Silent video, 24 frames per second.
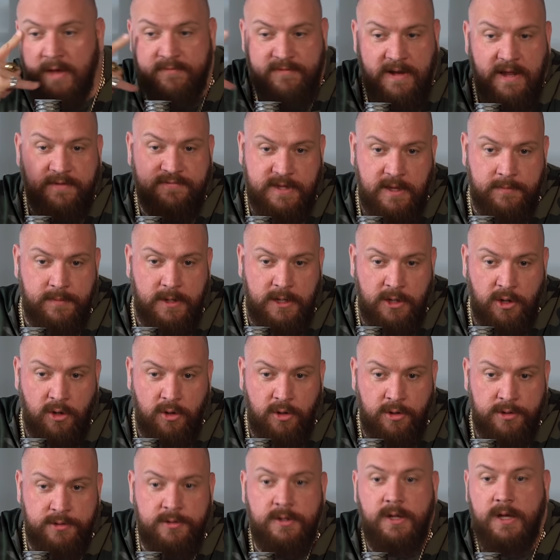I've left them
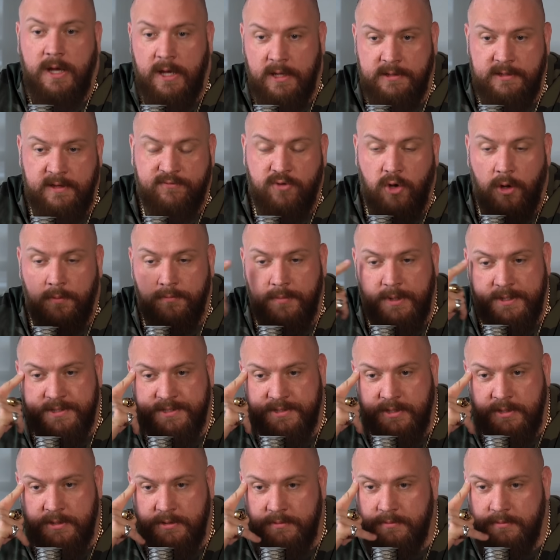alone and they've gone missing.